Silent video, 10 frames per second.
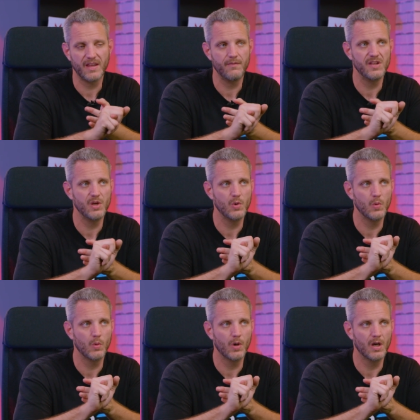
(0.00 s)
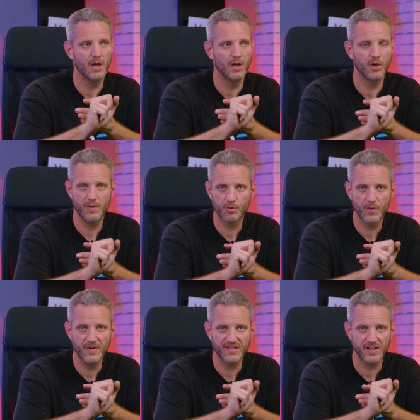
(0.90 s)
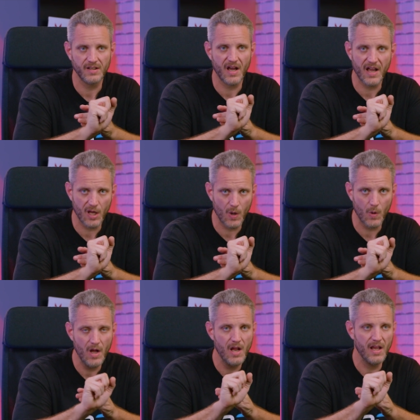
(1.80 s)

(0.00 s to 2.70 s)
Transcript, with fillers: giving you uh, good improvements in I.O.